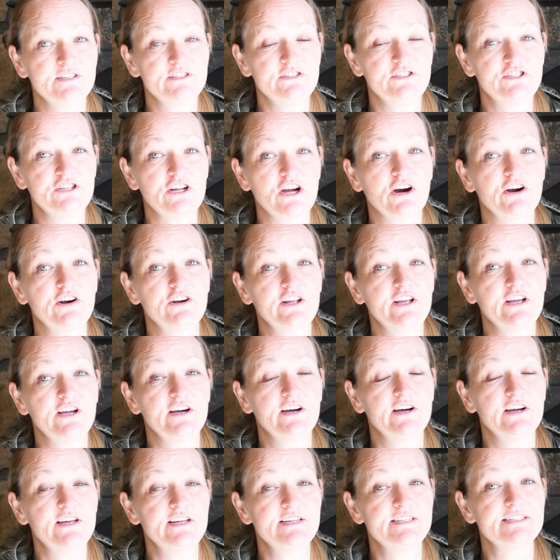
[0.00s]

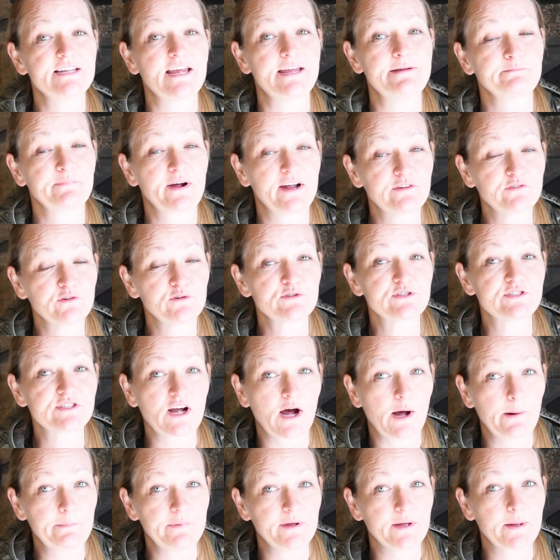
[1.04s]
Giardia is a
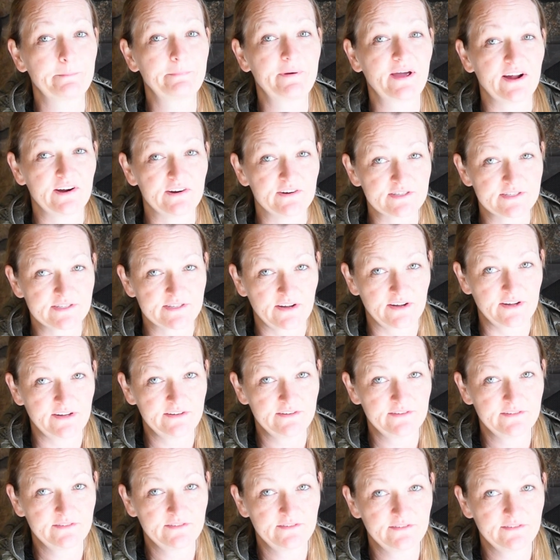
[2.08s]
microscopic parasite